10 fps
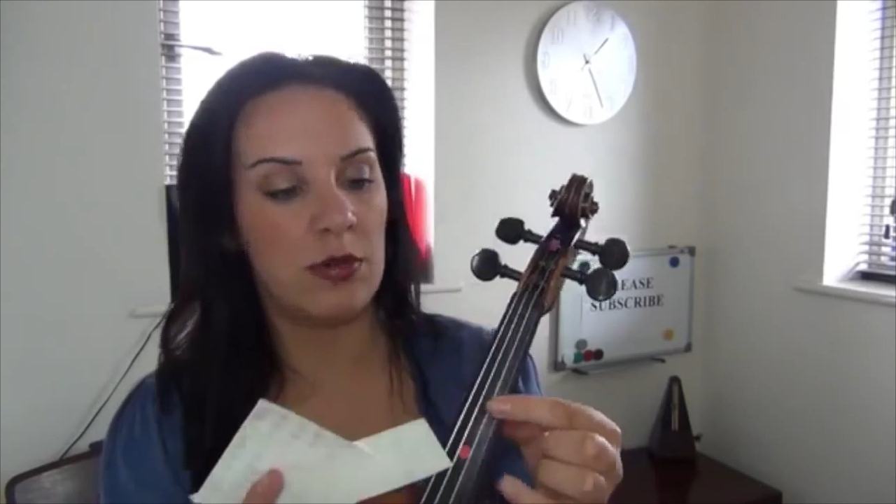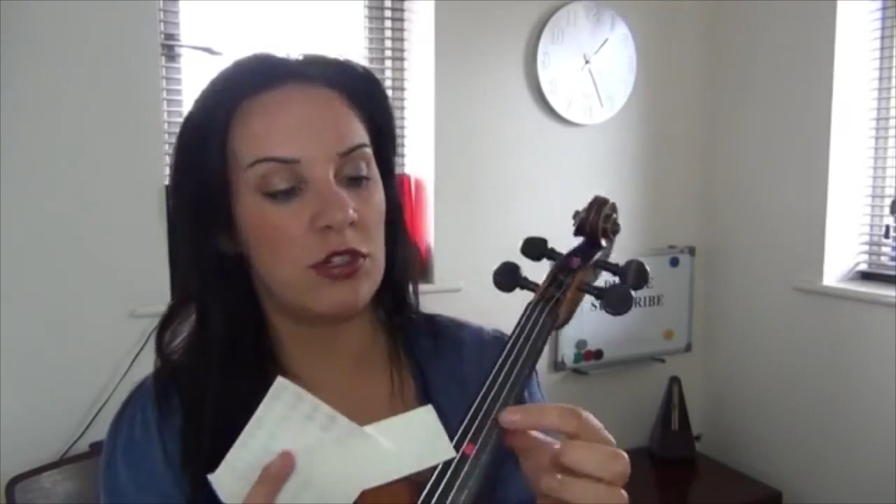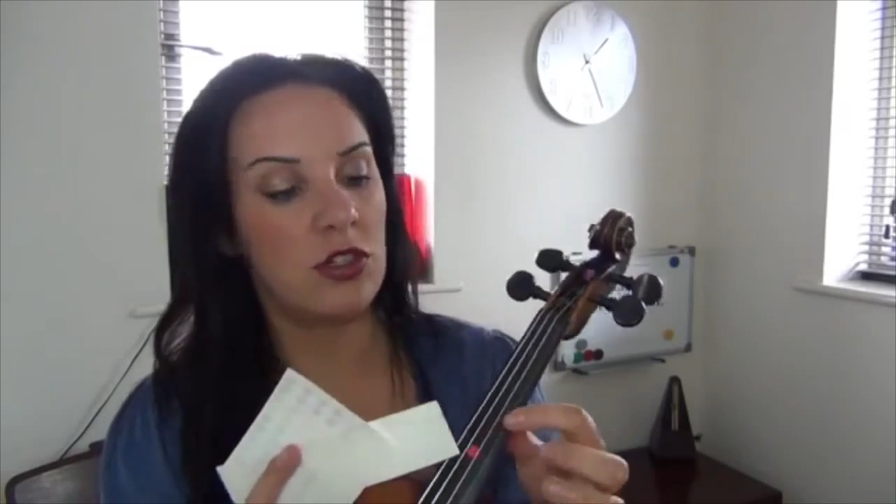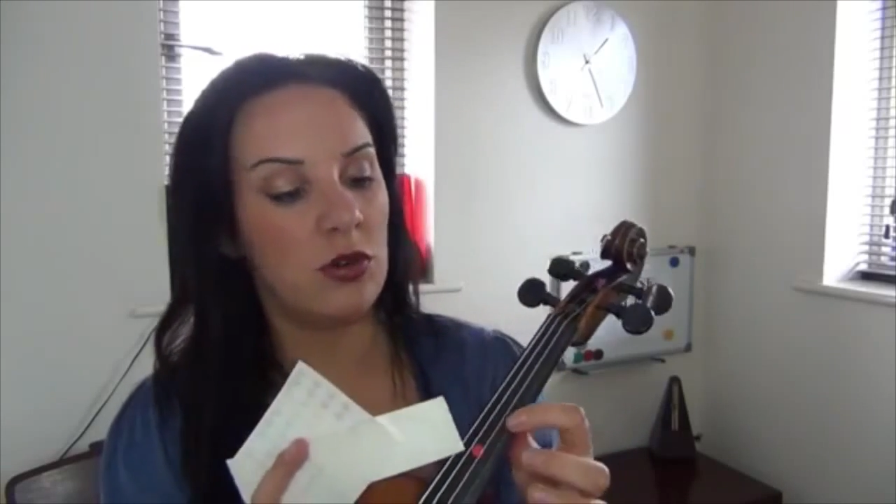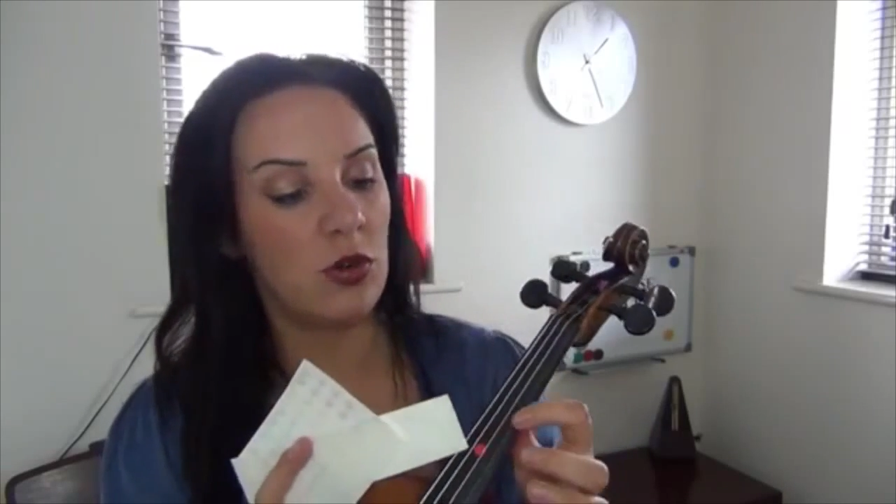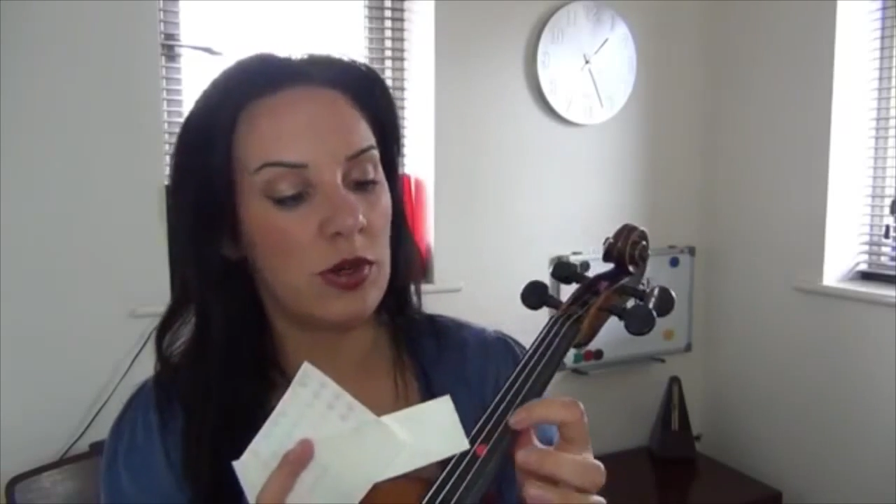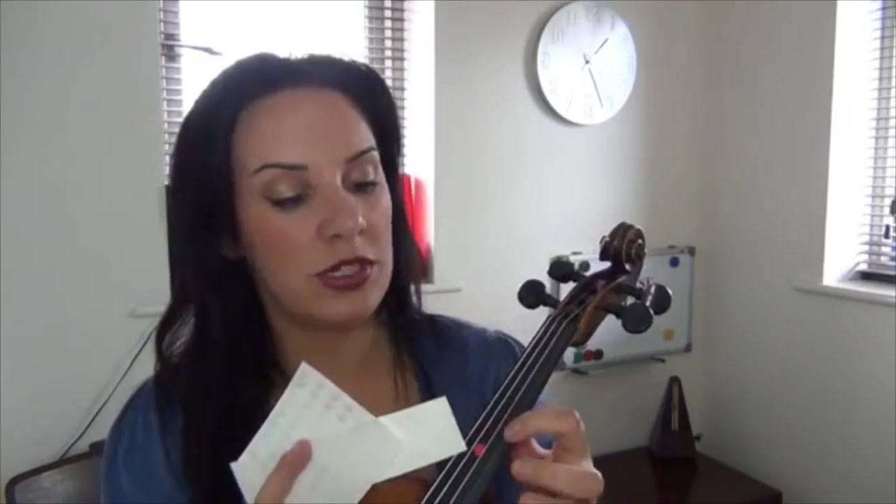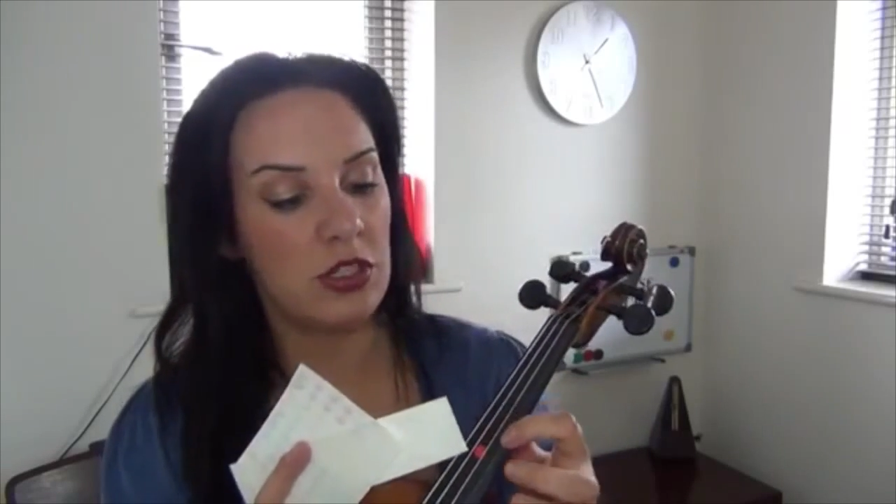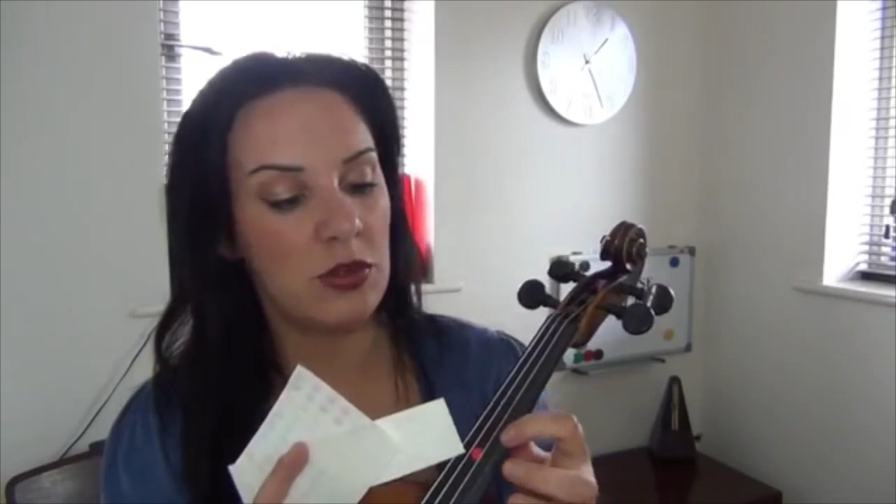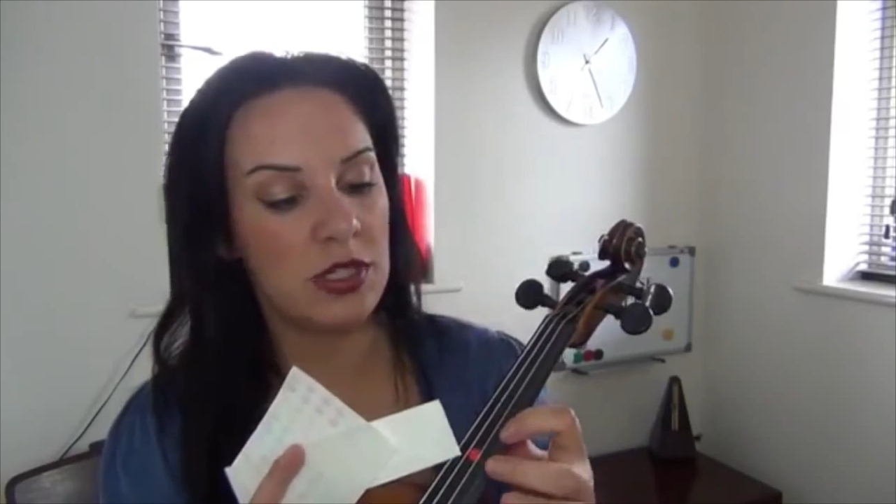because you can
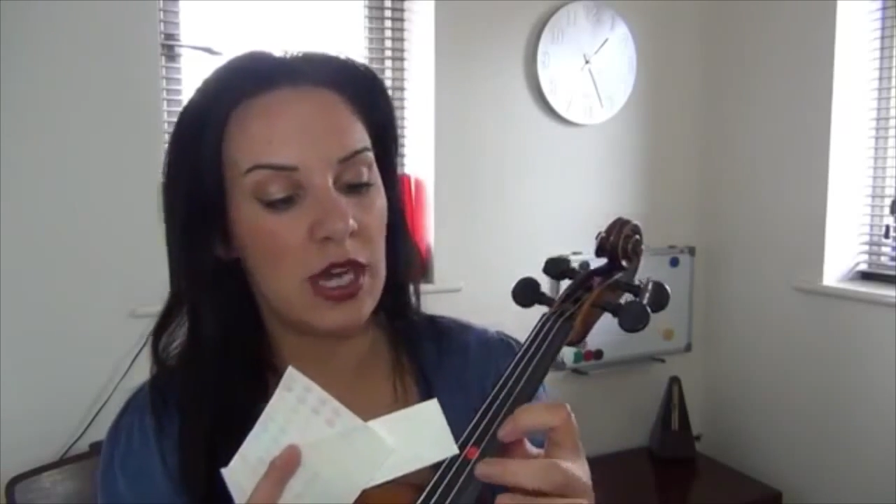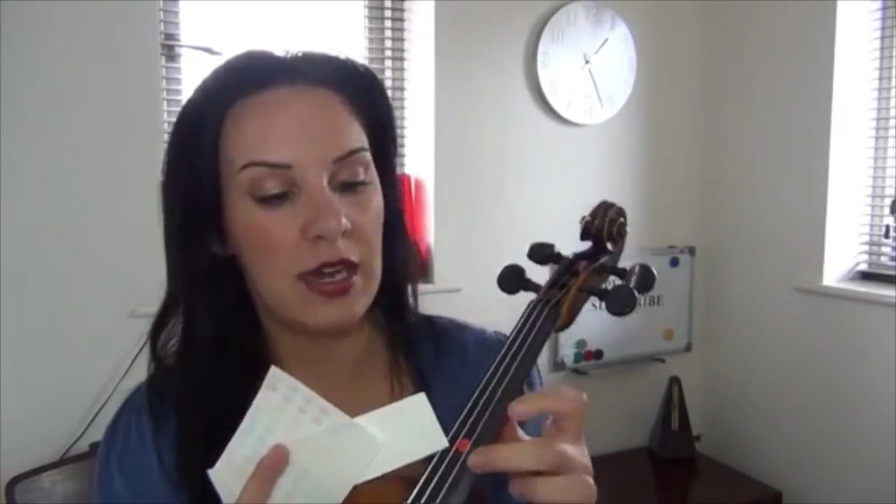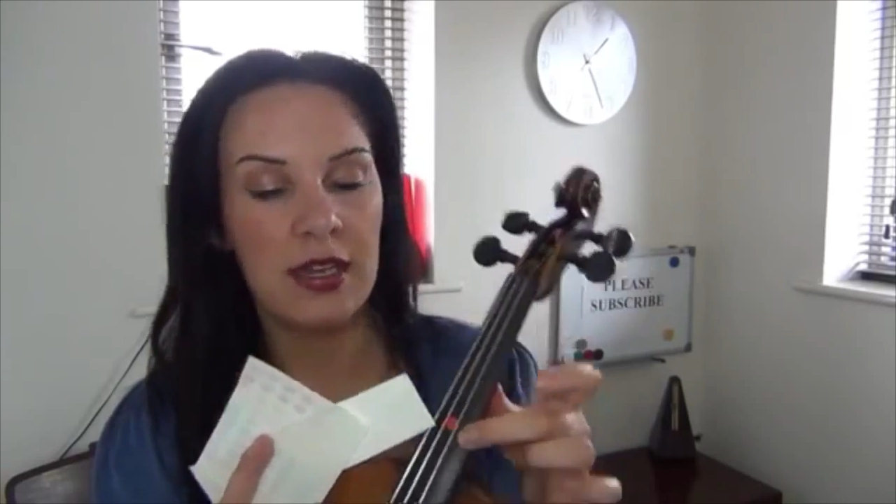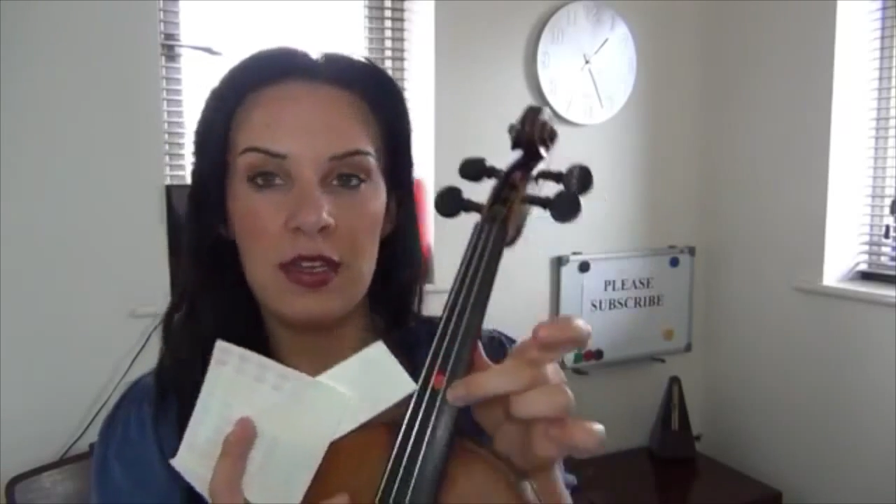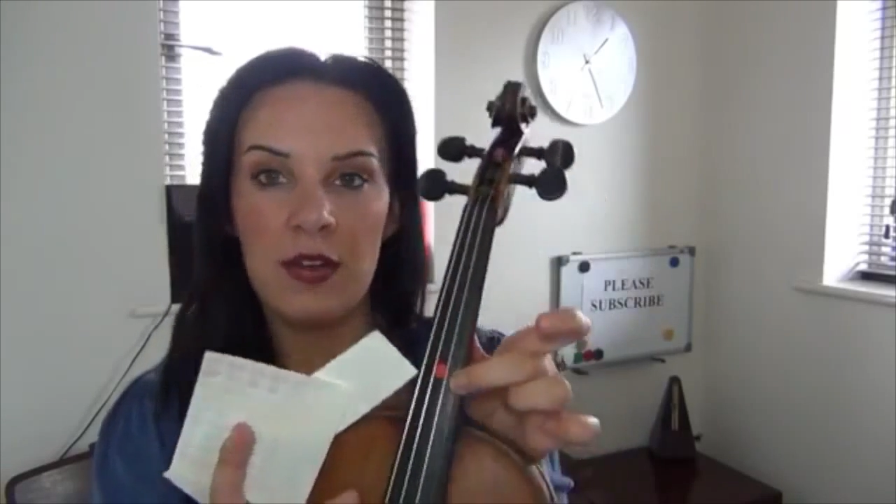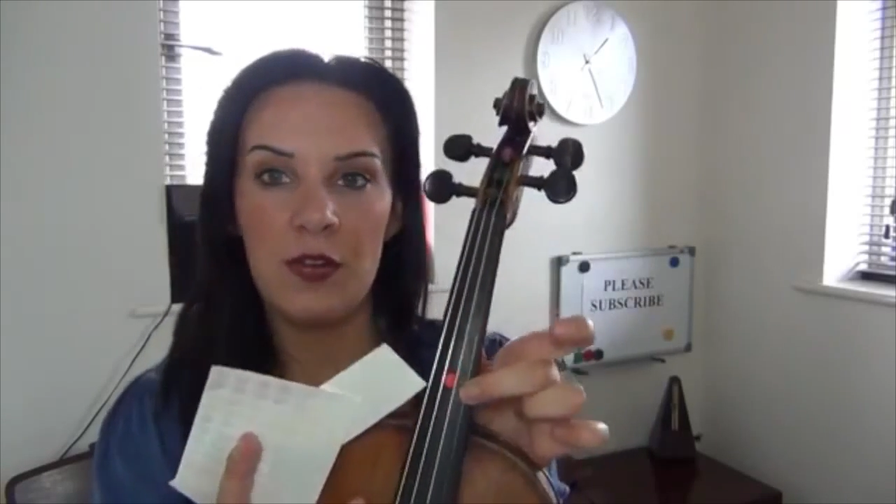always use that